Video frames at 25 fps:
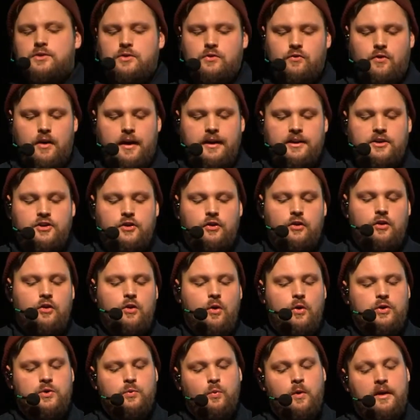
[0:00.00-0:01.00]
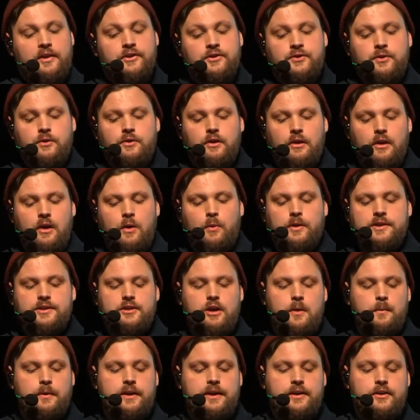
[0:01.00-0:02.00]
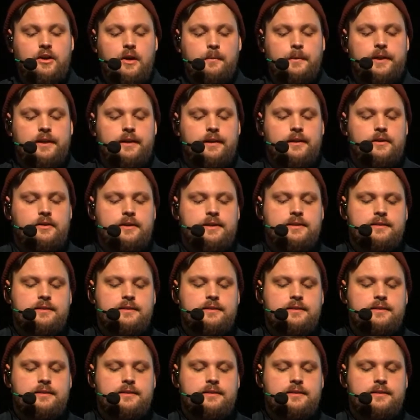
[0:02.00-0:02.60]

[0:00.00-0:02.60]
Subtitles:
to write your code once to the lowest common denominator.